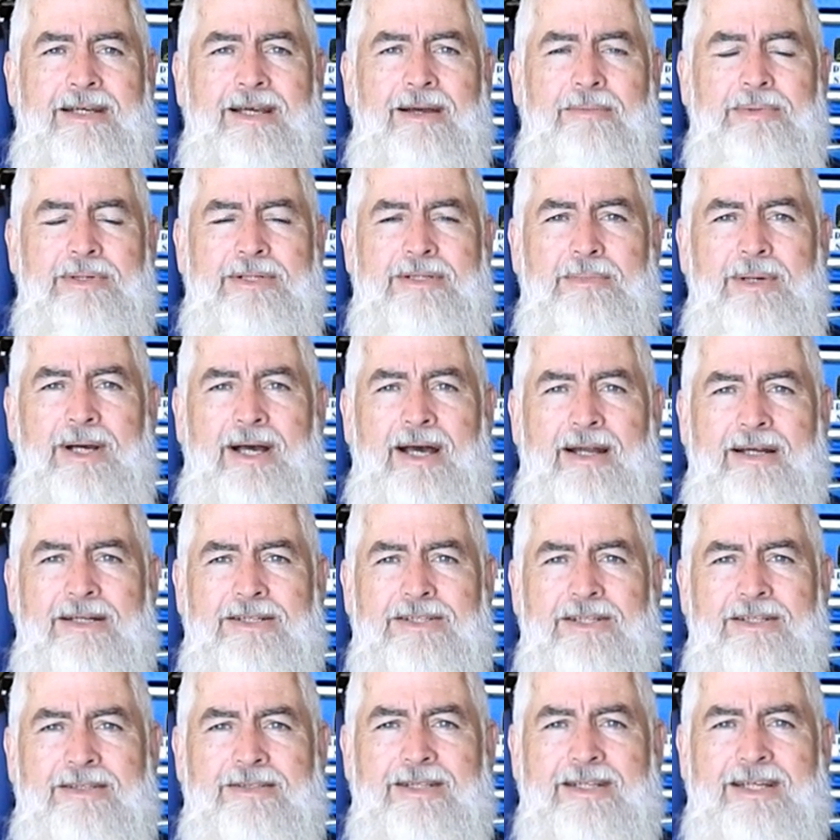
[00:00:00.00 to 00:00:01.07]
cup of tomato
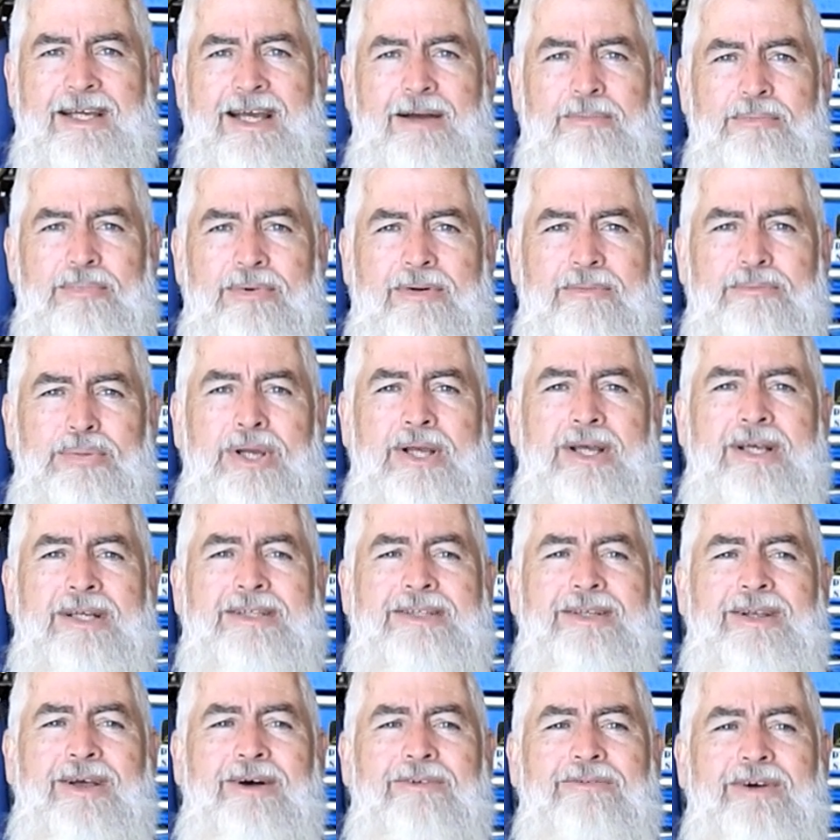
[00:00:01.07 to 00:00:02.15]
juice, a cuppa, and
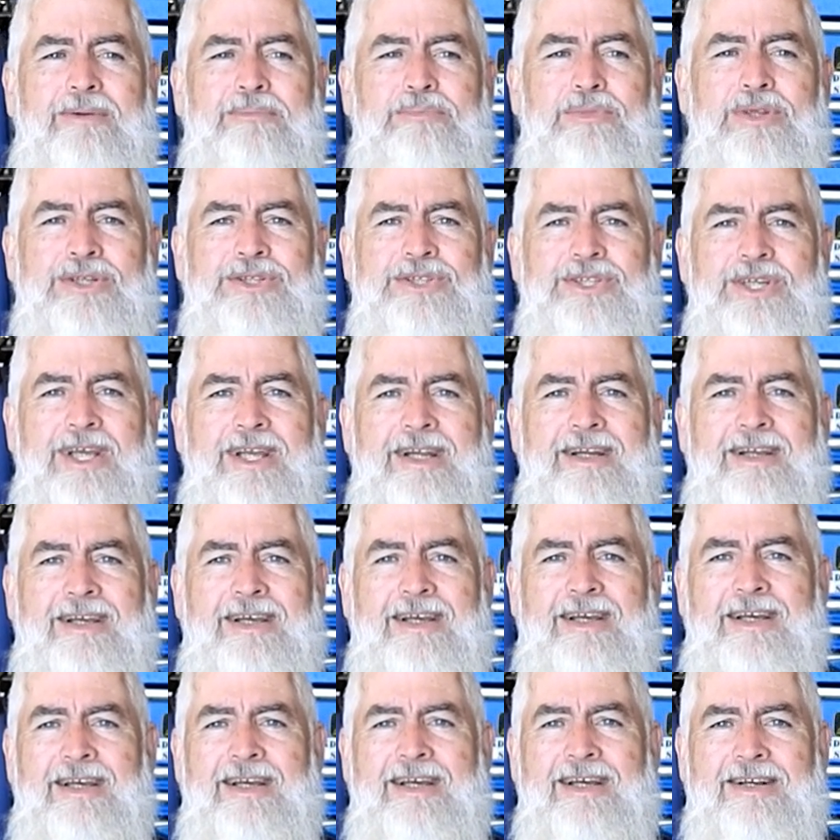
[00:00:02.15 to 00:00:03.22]
pissed off up the shed,
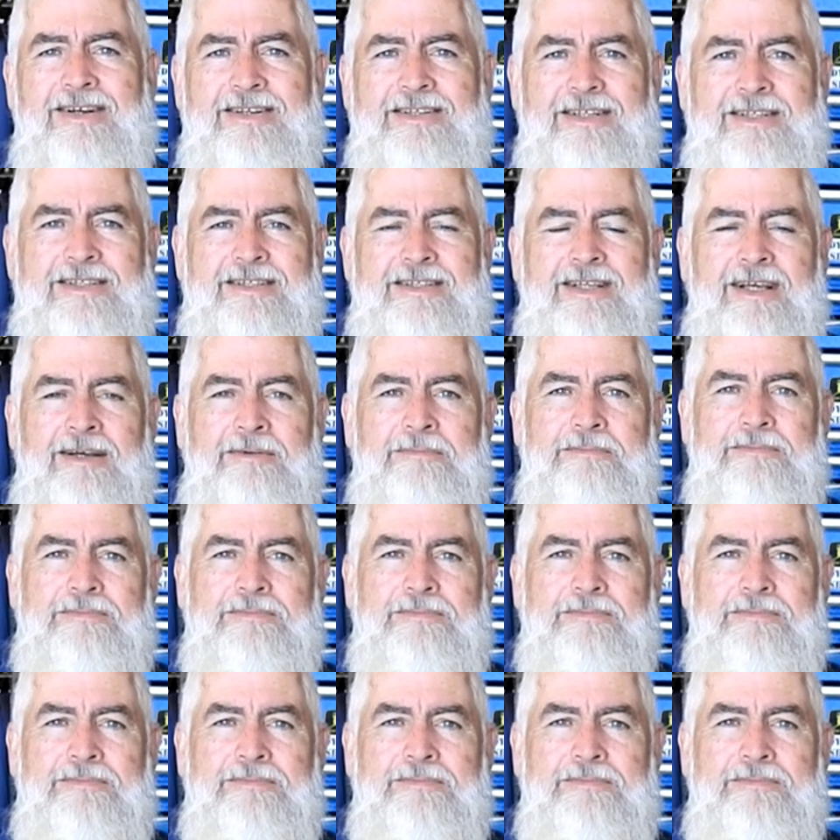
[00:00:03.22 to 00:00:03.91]
because it's